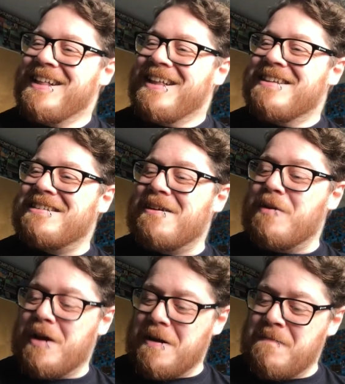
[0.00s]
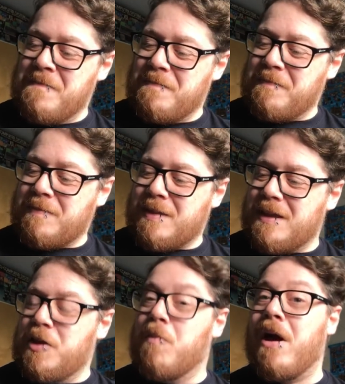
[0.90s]
So,
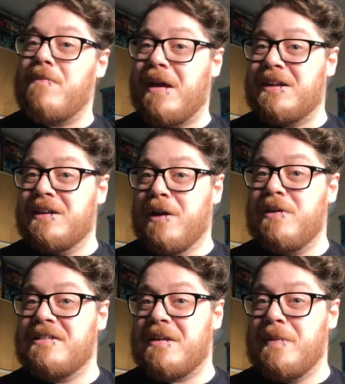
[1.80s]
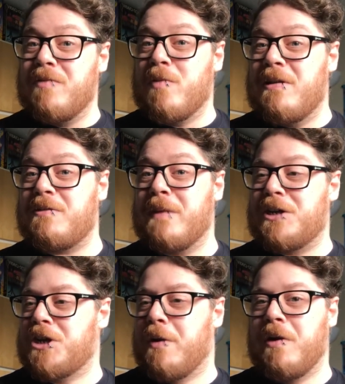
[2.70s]
you might notice a bit of a
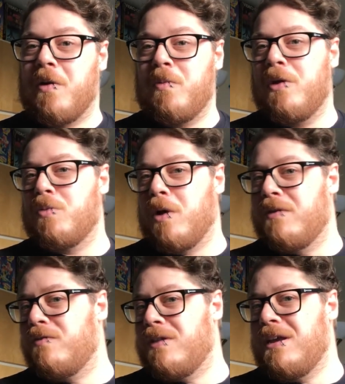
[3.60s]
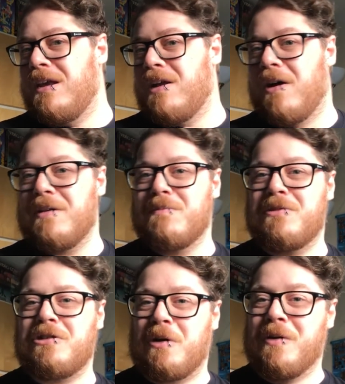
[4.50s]
mismatch going on with one of the
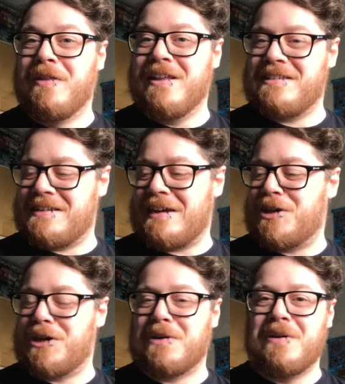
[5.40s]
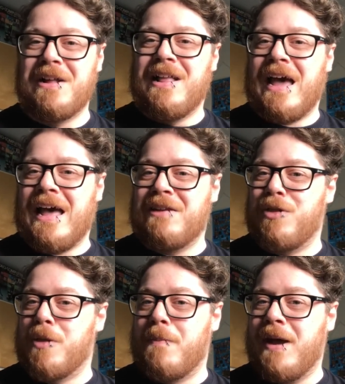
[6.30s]
items on this statue and
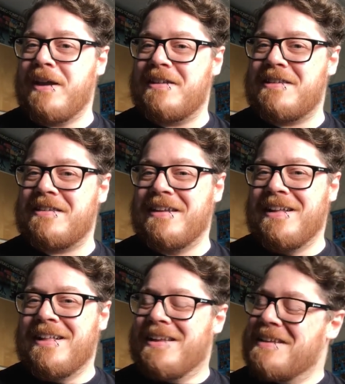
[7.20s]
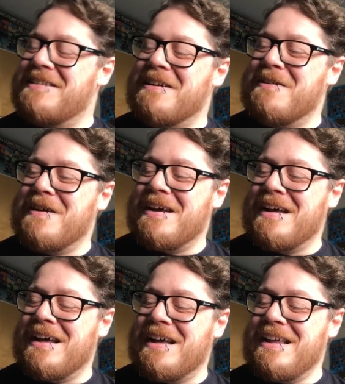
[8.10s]
the base. So
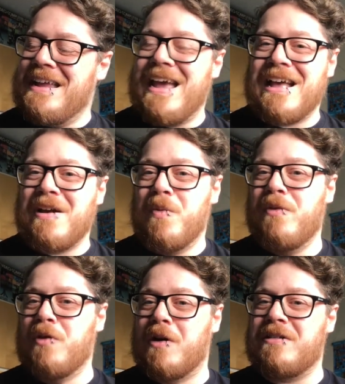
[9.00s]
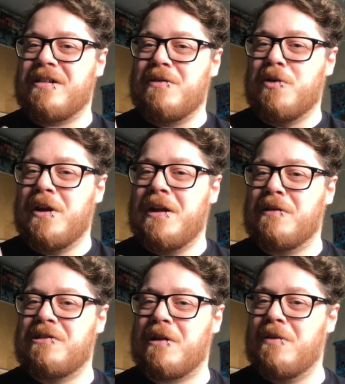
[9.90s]
yeah, we've got Green
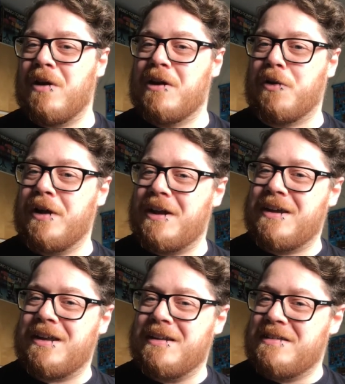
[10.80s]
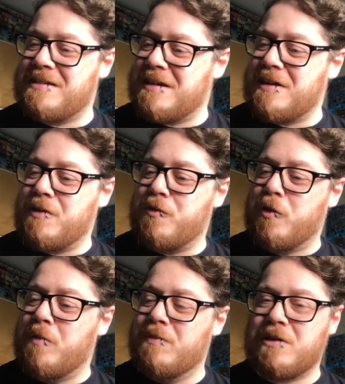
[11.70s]
Hill Zone, iconic in its
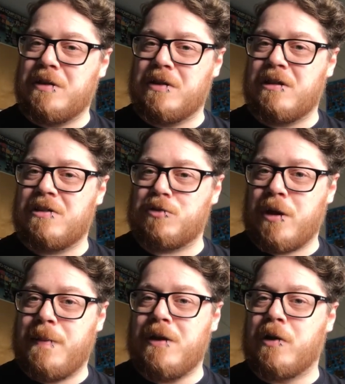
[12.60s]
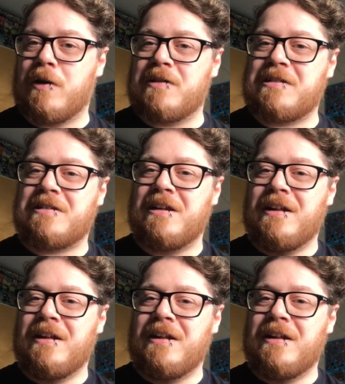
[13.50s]
form. So you've got the stripy grass